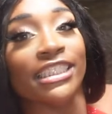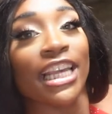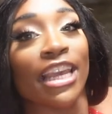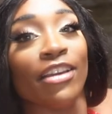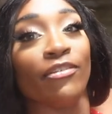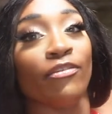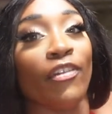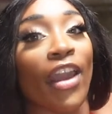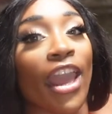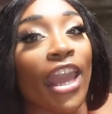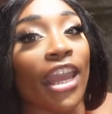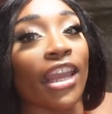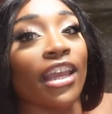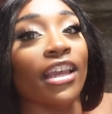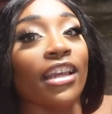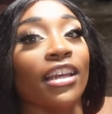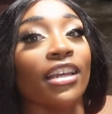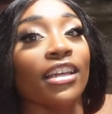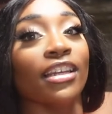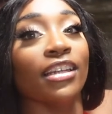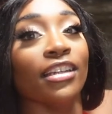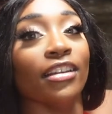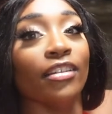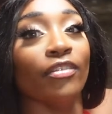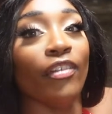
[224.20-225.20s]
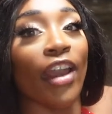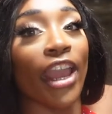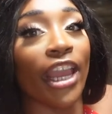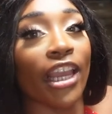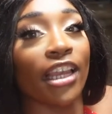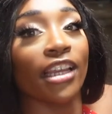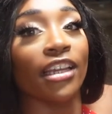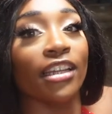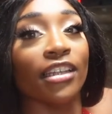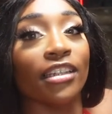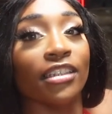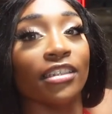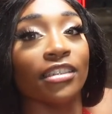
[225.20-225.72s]
say Faye.
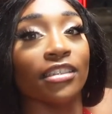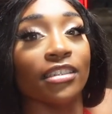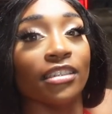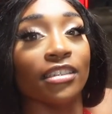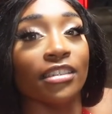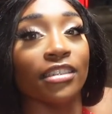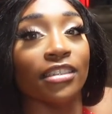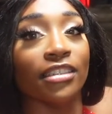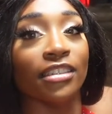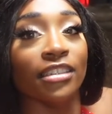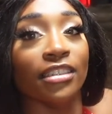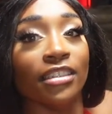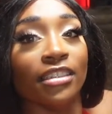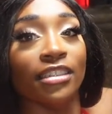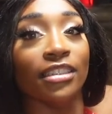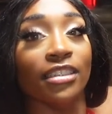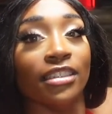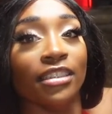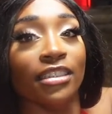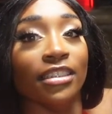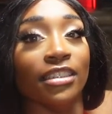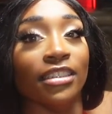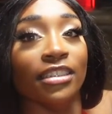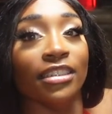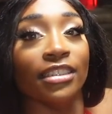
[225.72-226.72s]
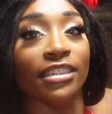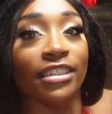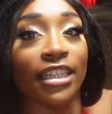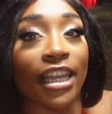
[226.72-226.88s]
Faye. Dance intro.